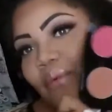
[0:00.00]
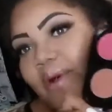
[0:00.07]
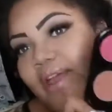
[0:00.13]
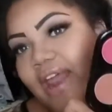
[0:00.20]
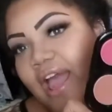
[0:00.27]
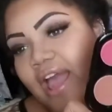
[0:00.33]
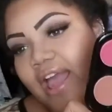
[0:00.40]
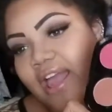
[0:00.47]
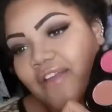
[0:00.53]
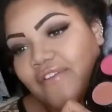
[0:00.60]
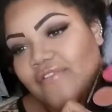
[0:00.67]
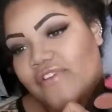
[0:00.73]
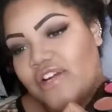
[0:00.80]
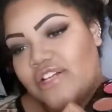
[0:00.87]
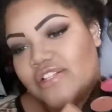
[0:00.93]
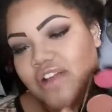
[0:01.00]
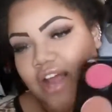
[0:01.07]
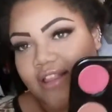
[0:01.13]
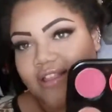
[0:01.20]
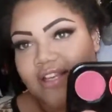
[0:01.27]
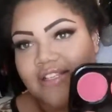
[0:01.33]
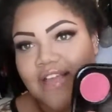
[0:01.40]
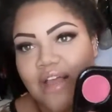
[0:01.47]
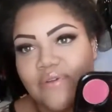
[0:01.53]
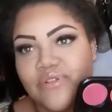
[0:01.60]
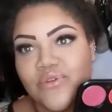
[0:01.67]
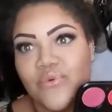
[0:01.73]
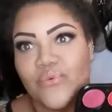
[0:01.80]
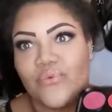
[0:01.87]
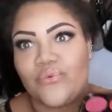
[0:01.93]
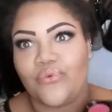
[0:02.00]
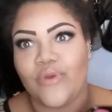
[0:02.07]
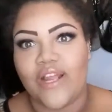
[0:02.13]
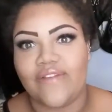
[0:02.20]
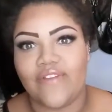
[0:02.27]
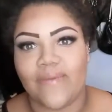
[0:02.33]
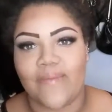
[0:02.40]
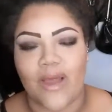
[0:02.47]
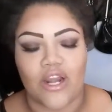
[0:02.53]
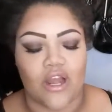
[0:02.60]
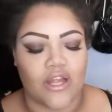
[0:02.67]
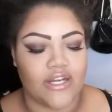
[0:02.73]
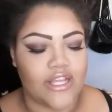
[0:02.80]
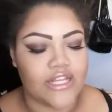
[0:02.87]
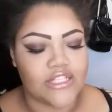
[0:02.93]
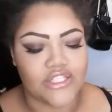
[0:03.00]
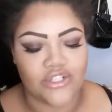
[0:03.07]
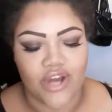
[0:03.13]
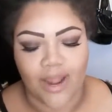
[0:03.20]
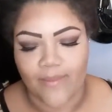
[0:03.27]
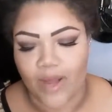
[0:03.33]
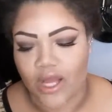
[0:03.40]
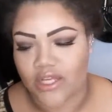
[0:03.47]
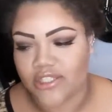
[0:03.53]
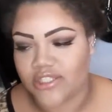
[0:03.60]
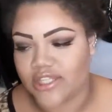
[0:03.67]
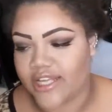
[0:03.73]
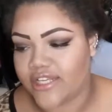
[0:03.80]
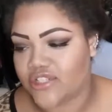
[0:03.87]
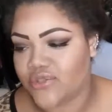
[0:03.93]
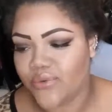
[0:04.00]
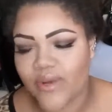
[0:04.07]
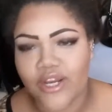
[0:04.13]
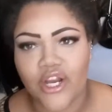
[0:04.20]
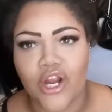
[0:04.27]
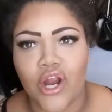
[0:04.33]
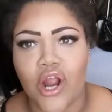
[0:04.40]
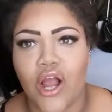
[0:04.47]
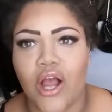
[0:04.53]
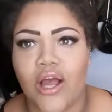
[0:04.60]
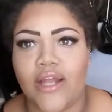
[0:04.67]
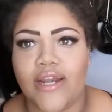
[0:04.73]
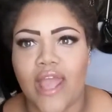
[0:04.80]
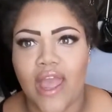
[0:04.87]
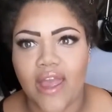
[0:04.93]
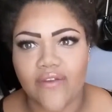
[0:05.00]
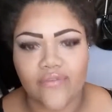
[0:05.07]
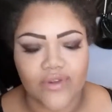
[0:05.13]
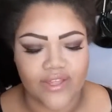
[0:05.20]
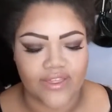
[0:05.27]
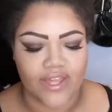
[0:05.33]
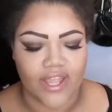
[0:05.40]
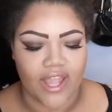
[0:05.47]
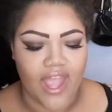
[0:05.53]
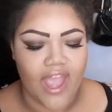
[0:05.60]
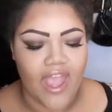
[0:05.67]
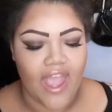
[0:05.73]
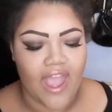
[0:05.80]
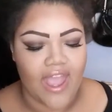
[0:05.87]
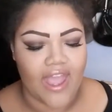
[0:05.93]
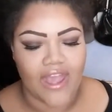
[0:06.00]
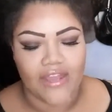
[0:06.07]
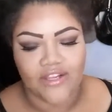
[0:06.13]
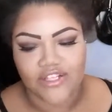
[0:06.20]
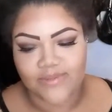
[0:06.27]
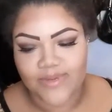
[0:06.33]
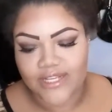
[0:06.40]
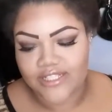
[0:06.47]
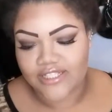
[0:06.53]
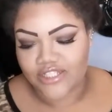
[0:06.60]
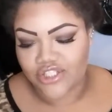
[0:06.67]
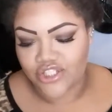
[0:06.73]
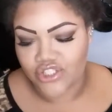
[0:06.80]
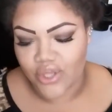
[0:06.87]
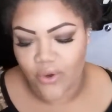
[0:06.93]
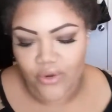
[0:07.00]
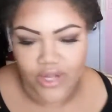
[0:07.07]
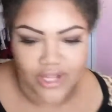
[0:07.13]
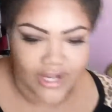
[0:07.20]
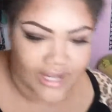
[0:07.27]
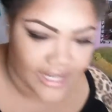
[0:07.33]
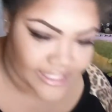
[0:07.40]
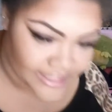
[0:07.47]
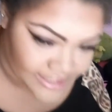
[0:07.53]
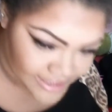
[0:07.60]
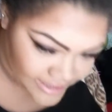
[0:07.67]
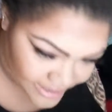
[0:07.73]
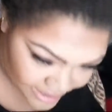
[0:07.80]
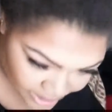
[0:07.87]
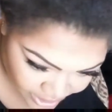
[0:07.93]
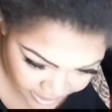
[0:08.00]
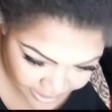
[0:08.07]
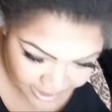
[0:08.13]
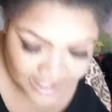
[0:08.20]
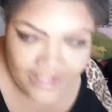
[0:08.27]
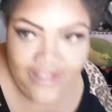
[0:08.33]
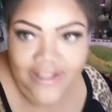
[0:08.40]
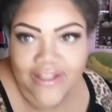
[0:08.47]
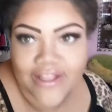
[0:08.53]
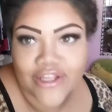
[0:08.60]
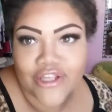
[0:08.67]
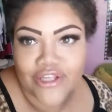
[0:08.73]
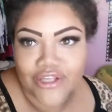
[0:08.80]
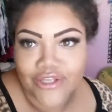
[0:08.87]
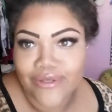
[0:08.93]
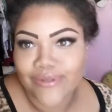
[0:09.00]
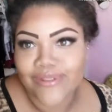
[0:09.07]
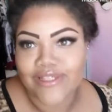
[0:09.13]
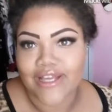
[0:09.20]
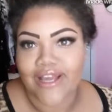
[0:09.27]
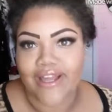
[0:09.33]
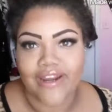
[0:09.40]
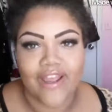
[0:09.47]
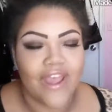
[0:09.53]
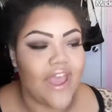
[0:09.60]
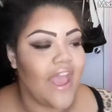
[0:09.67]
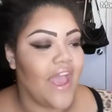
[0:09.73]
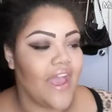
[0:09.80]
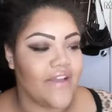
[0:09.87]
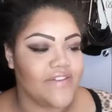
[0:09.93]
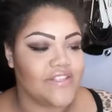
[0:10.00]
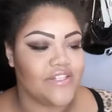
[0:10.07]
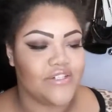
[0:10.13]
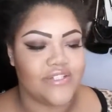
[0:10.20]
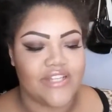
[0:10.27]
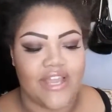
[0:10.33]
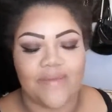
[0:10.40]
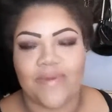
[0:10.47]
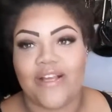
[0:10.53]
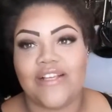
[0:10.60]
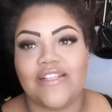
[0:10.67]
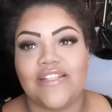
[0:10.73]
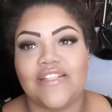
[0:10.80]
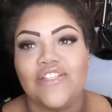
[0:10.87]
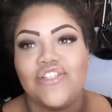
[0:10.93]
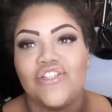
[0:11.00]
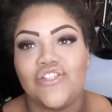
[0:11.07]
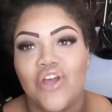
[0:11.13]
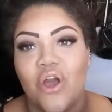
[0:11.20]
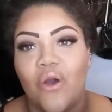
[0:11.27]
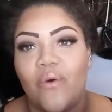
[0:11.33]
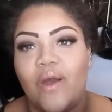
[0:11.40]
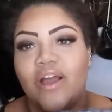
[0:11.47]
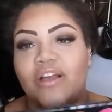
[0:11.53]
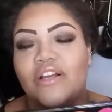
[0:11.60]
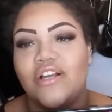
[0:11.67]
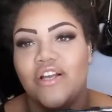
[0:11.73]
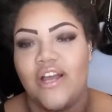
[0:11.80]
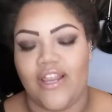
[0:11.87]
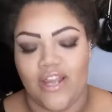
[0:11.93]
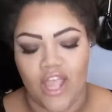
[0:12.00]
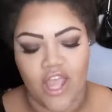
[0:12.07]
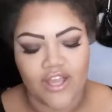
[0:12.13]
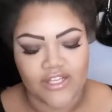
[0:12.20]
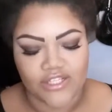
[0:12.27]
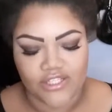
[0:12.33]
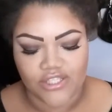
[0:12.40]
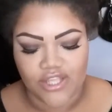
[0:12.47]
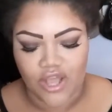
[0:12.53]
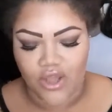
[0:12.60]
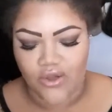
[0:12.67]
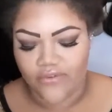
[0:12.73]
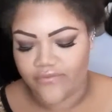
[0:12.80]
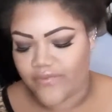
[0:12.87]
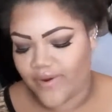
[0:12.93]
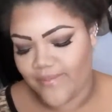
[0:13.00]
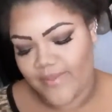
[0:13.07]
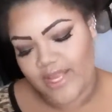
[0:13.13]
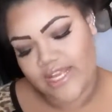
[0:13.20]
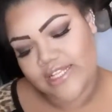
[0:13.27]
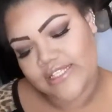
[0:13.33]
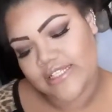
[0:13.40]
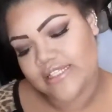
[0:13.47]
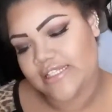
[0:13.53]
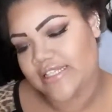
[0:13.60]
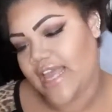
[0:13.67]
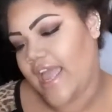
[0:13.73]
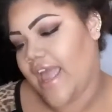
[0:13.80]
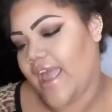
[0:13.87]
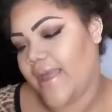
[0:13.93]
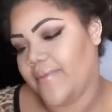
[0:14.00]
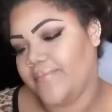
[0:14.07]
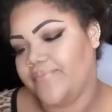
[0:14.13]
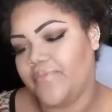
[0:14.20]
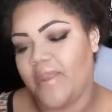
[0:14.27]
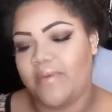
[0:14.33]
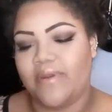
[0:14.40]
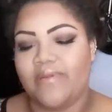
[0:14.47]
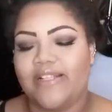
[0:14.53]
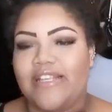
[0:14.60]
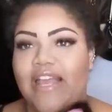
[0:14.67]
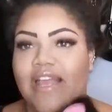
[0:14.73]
when I first got this, I was raving about it on Instagram, on like Twitter, on everything, and just because it's so good, and I still use it every single day because it's so good. So for me today, I'm going to be